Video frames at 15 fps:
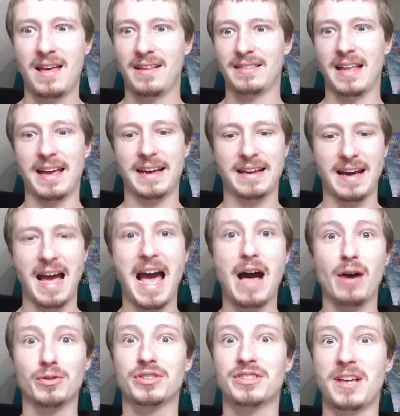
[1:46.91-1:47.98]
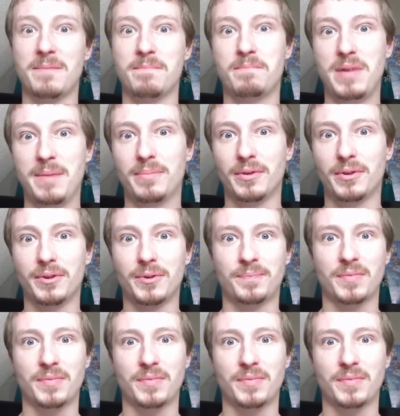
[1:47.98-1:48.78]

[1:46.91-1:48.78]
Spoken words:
like how some people